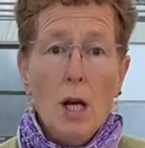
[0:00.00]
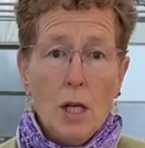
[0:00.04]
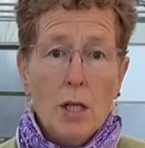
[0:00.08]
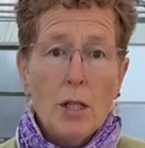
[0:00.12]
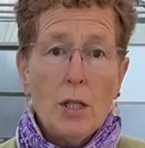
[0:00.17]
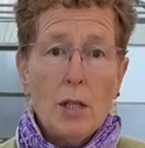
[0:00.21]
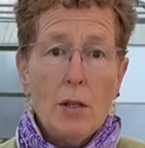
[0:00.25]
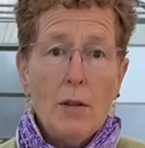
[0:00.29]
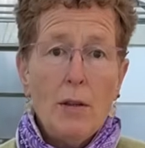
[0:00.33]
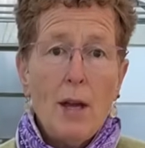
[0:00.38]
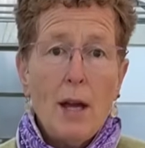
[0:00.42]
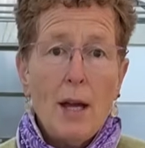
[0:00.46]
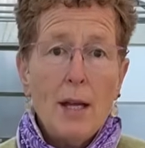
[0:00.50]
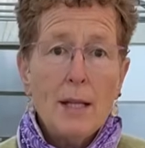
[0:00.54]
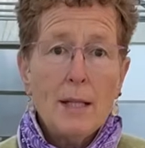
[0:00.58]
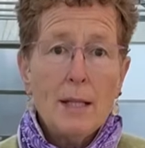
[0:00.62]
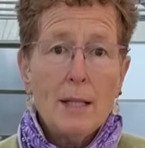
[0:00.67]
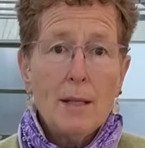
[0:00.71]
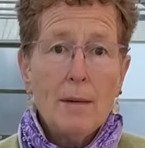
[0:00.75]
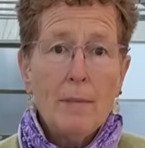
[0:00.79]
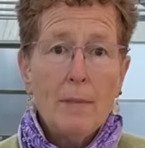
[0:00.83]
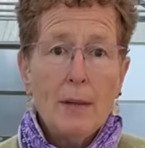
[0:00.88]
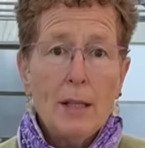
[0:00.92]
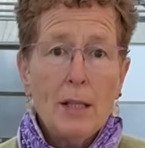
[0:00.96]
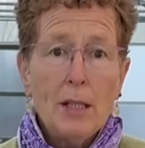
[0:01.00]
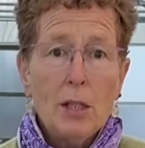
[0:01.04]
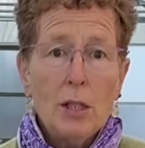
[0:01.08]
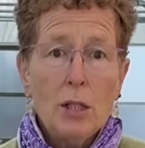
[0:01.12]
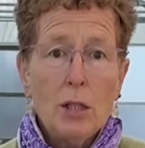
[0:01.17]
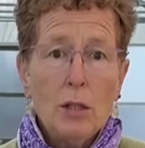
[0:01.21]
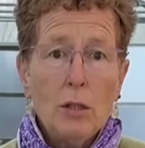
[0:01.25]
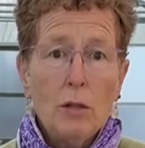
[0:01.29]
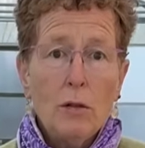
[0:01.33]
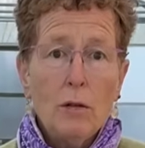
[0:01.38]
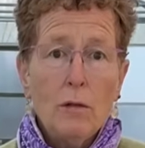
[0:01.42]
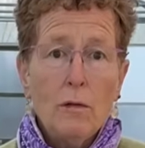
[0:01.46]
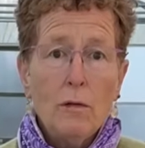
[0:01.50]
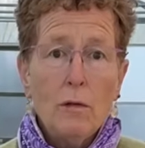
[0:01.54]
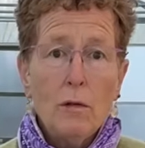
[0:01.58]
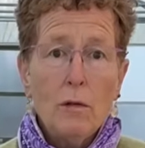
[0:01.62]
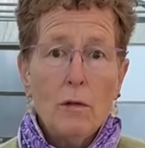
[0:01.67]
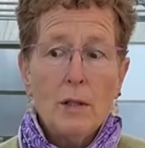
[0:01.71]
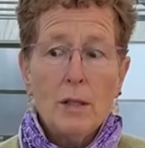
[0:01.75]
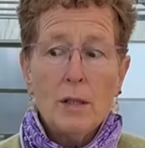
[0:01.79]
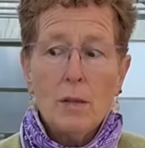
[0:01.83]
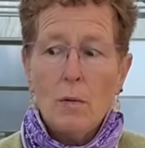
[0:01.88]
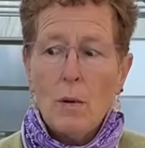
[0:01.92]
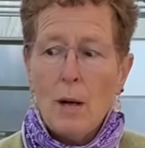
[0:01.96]
So that is something to look
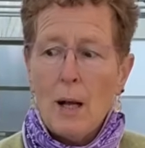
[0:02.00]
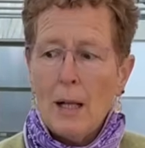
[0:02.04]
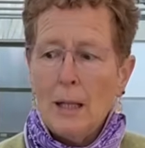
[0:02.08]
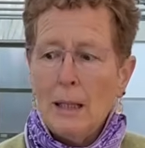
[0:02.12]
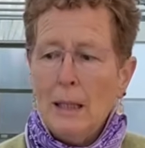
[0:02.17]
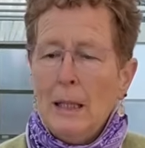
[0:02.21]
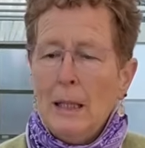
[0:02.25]
for as well.